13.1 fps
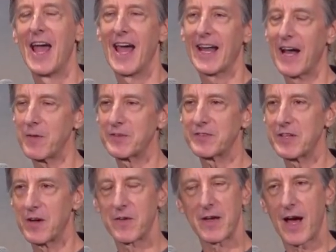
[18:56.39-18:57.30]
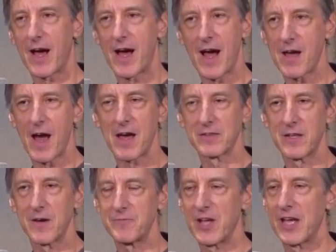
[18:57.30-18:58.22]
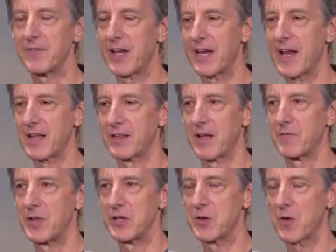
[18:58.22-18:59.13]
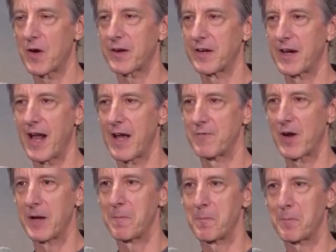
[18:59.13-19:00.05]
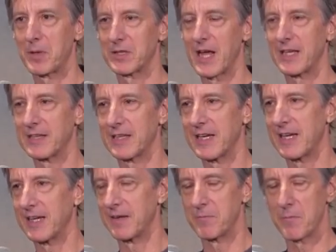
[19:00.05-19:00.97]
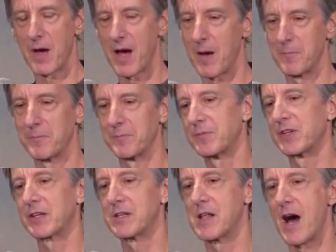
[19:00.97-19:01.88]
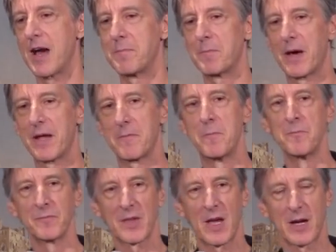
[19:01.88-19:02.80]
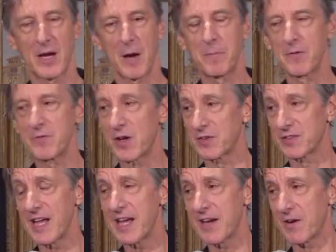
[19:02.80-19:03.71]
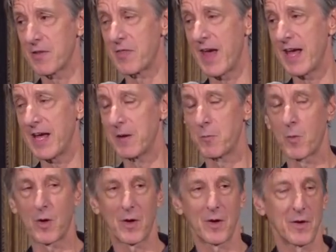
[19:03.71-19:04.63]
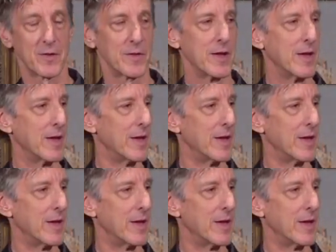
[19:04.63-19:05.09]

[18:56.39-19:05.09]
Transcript: And I was, I love David and I love the New Yorker and I very politely declined. But a couple of years later, they were